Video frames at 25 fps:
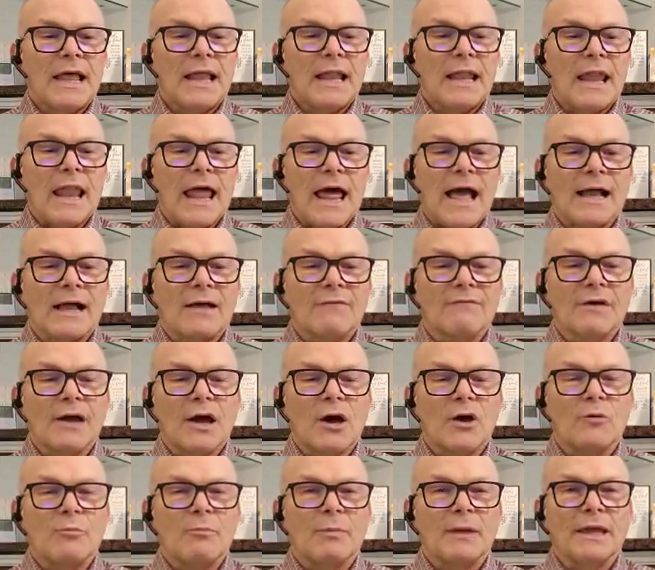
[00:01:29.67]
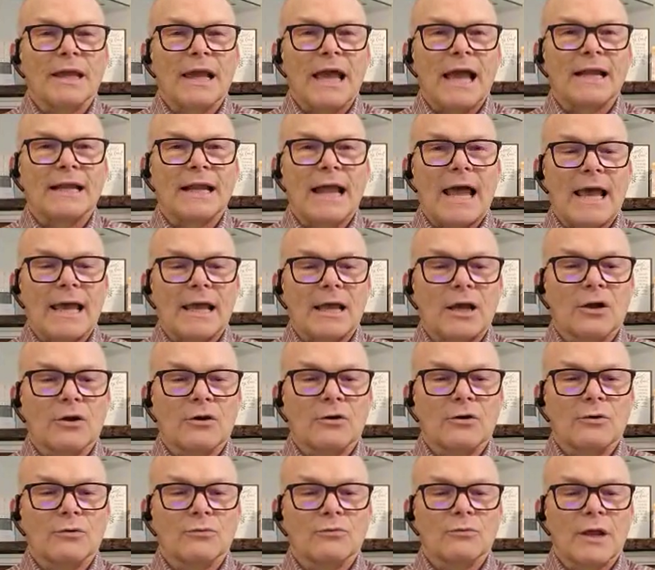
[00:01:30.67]
lack of coping and
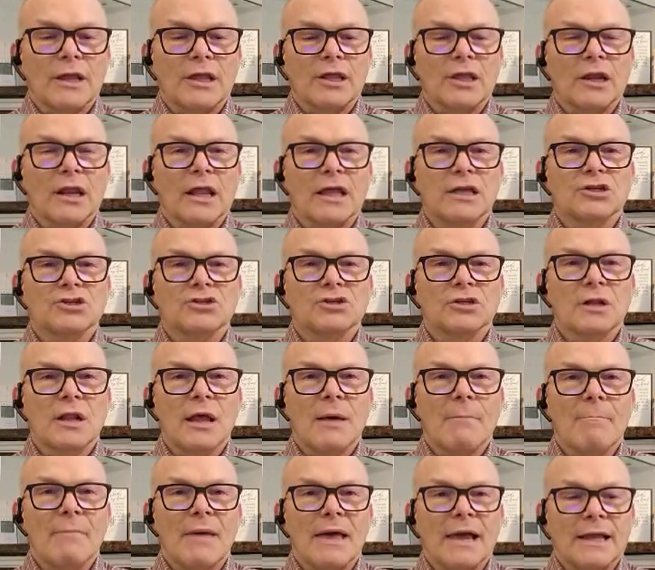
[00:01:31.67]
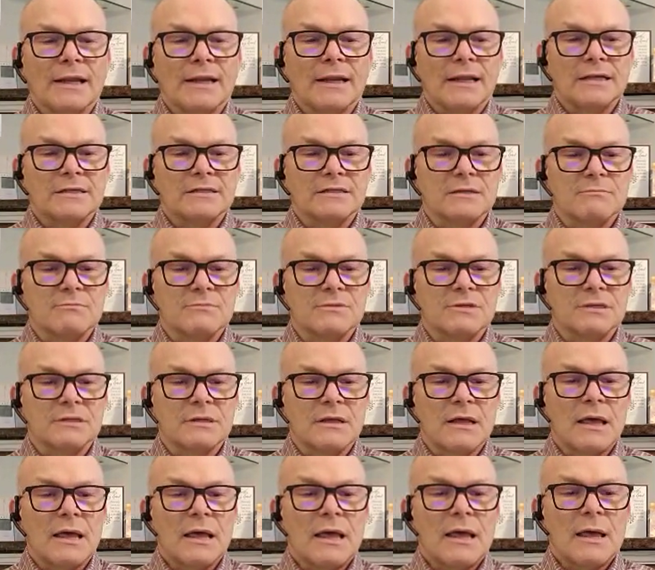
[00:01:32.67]
anger regulation mechanisms,
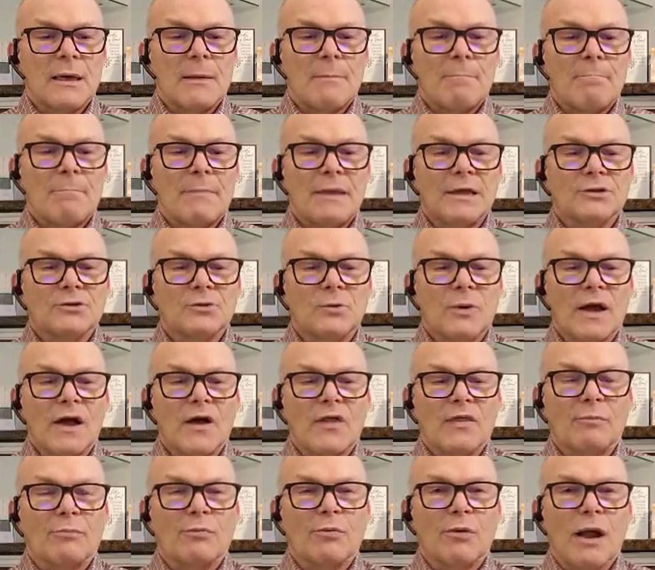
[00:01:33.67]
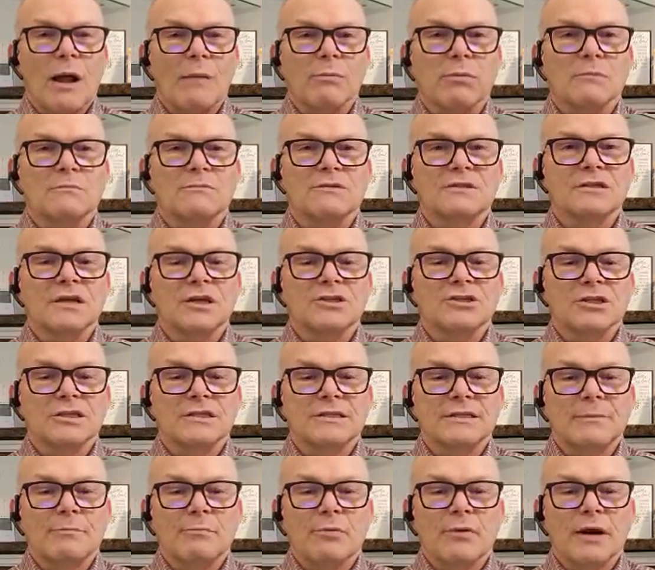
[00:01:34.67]
mental health problems such as
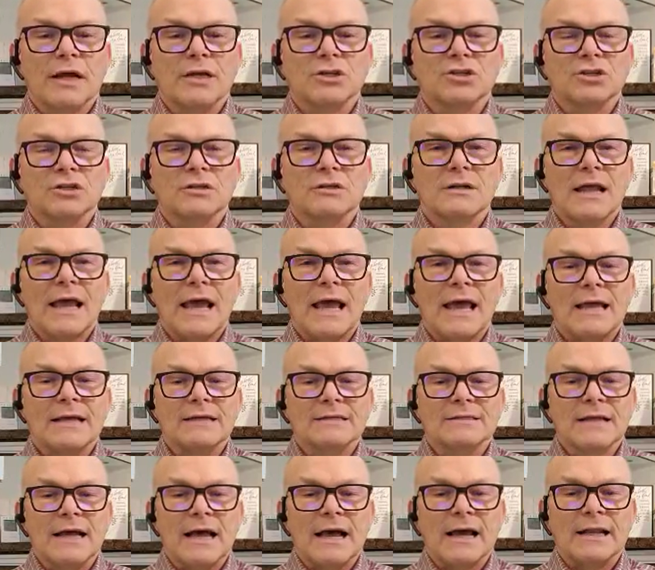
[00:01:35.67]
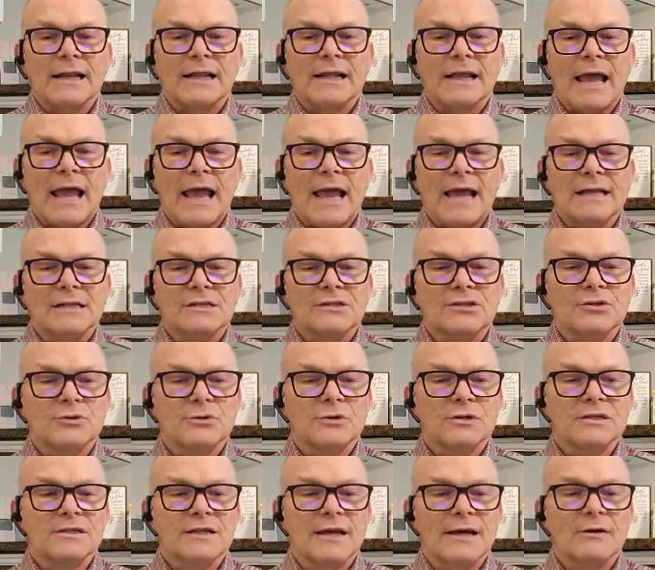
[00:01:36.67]
depression, anxiety, and
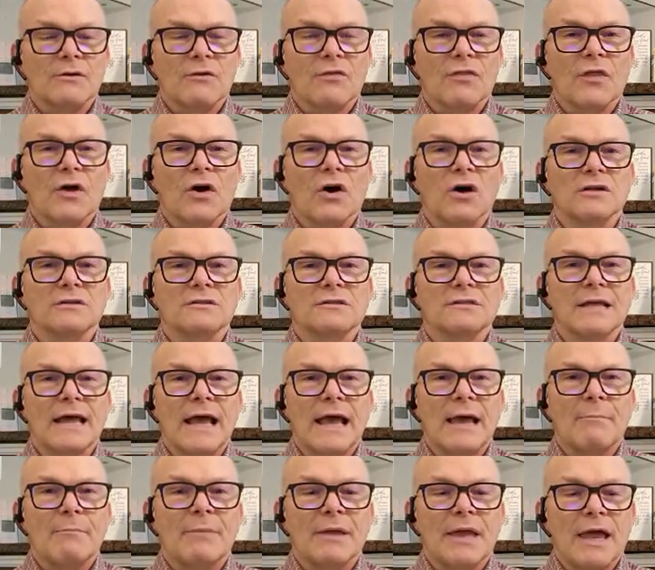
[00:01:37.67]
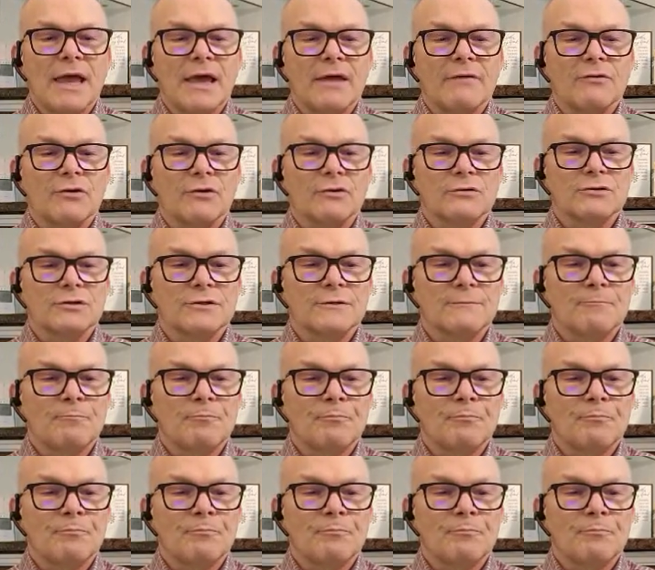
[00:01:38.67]
suicidal thoughts and behaviors.